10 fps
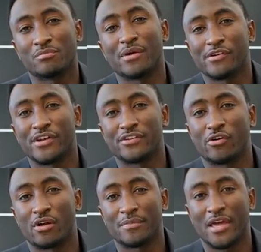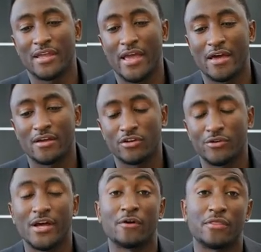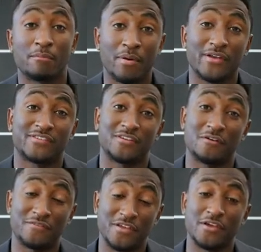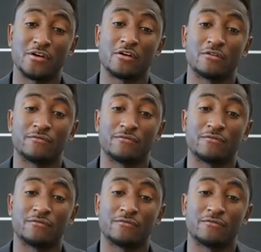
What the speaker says: can probably already tell what I'm getting at. No doubt the bust of the year